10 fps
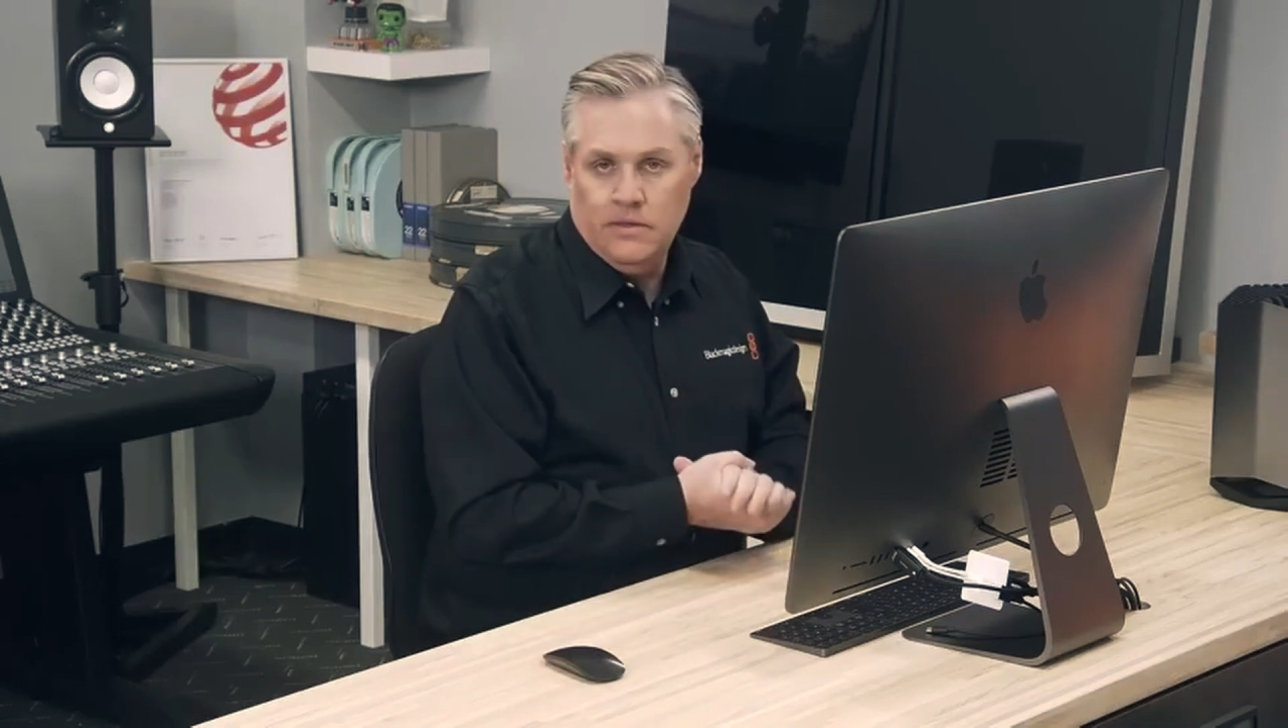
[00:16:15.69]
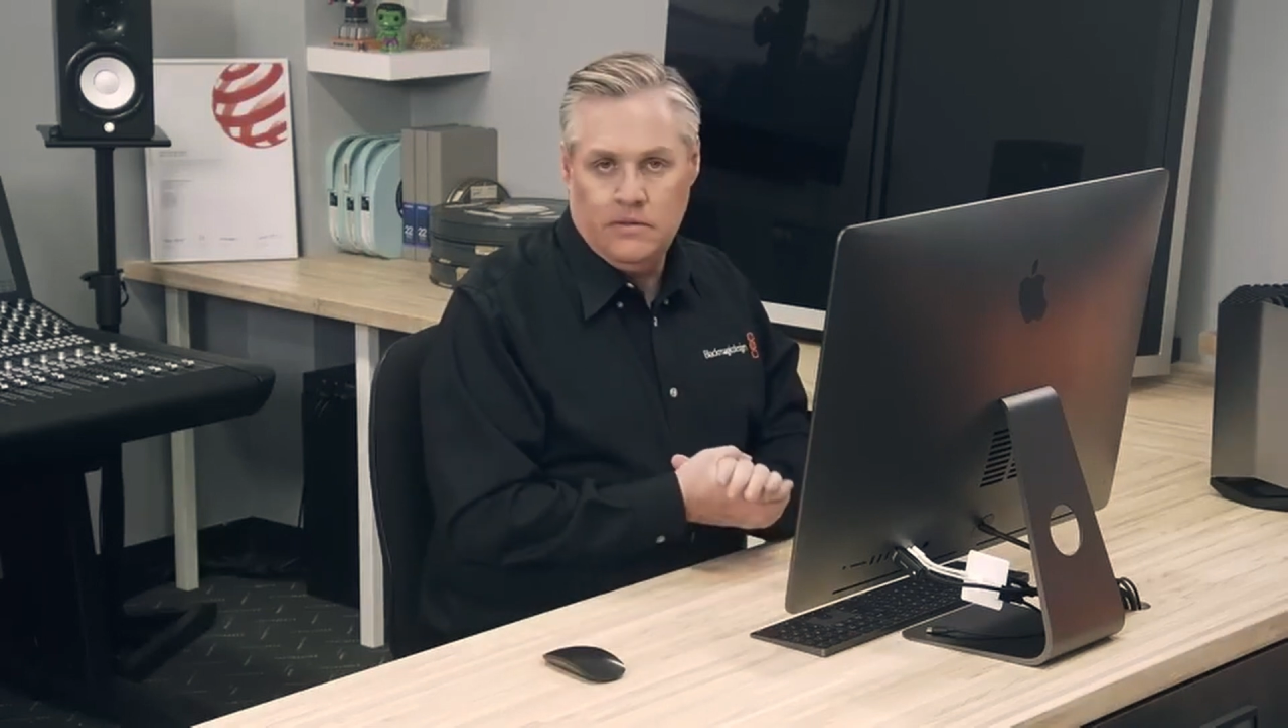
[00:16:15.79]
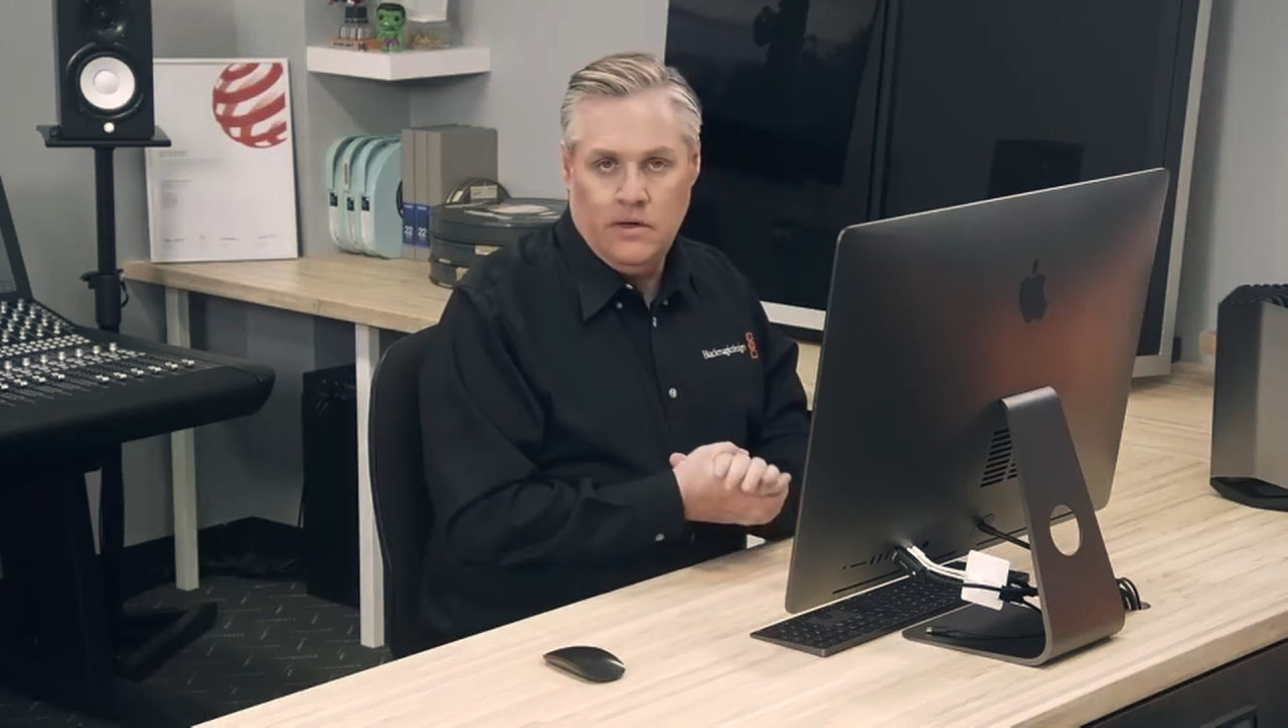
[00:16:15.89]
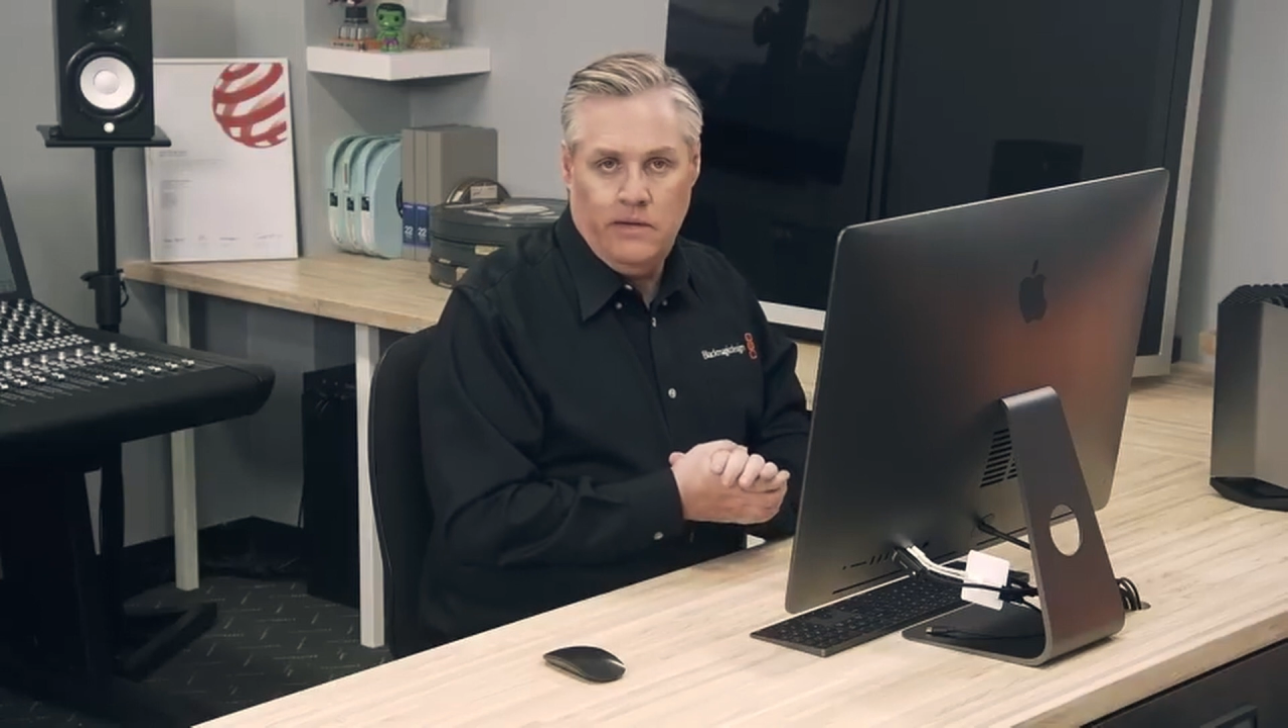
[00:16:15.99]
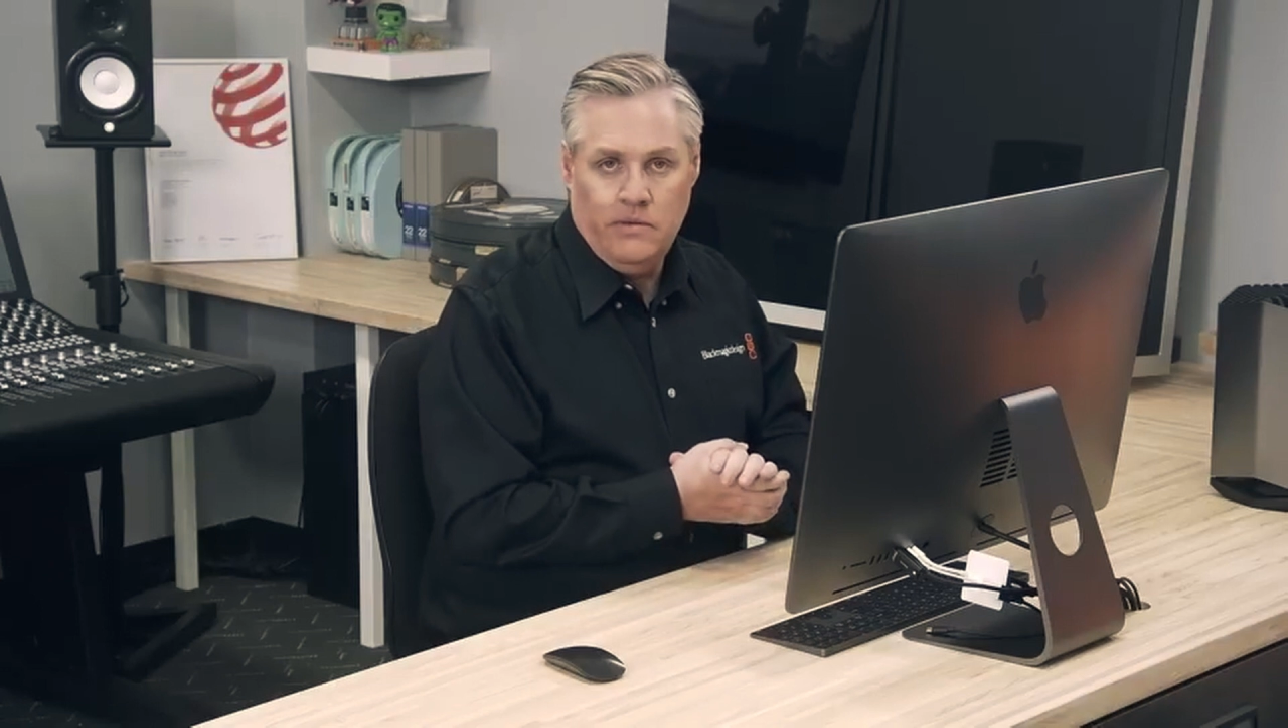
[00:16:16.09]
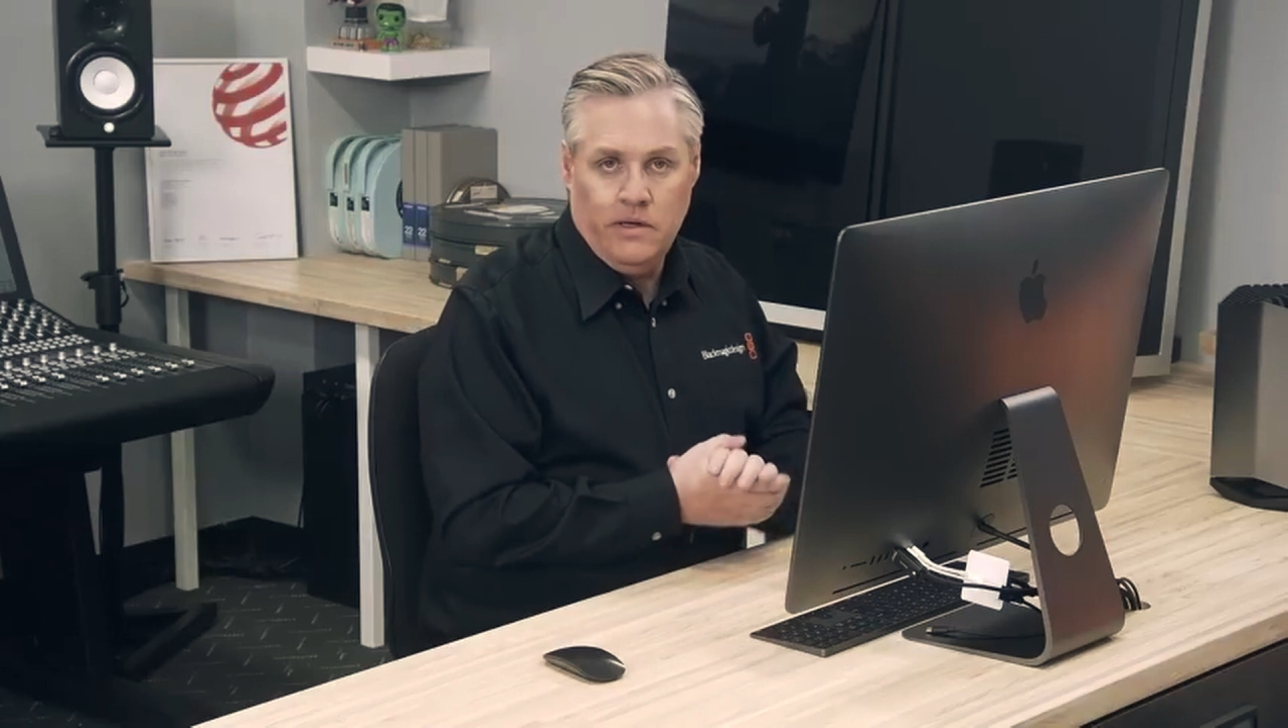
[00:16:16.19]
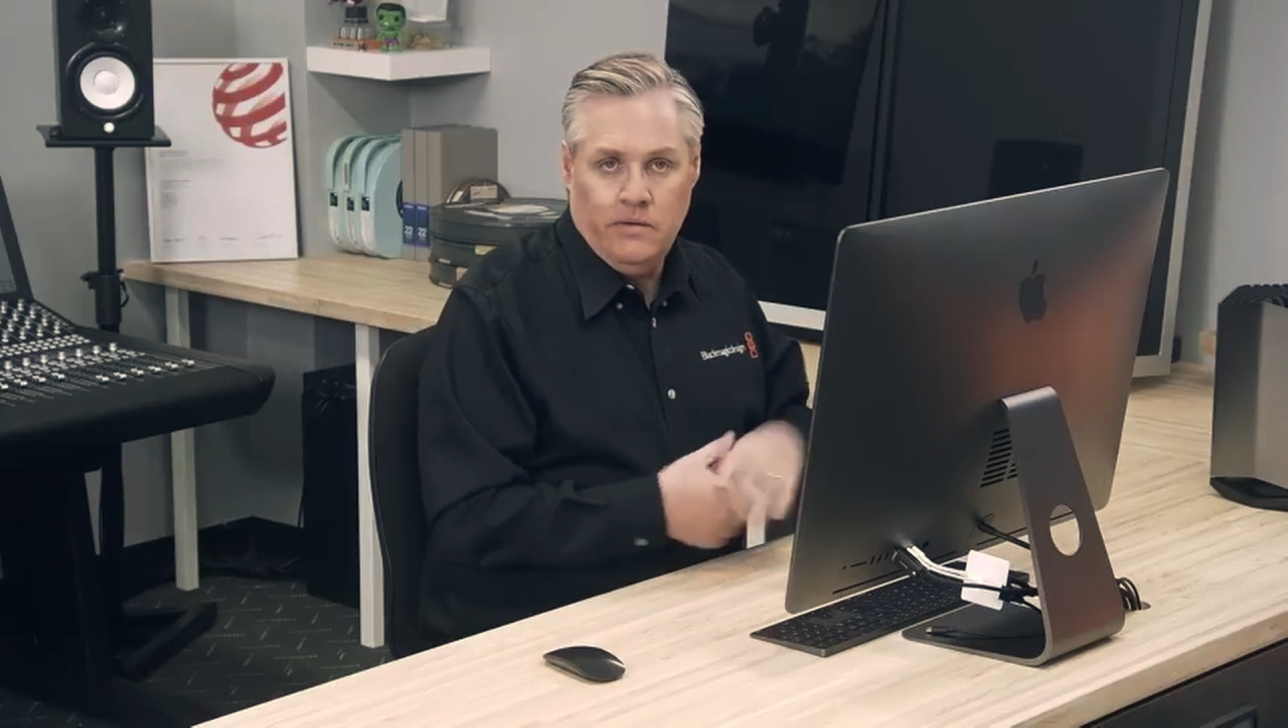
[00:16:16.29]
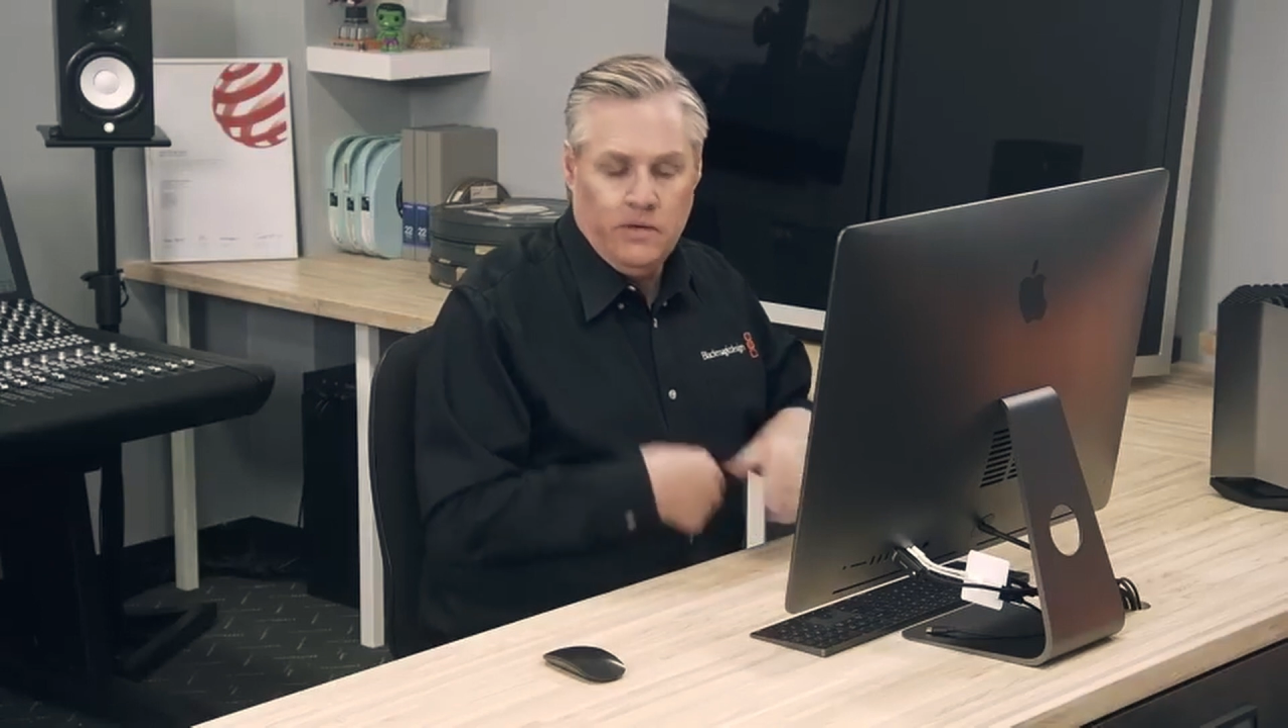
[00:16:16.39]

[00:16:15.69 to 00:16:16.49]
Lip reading: on the timeline.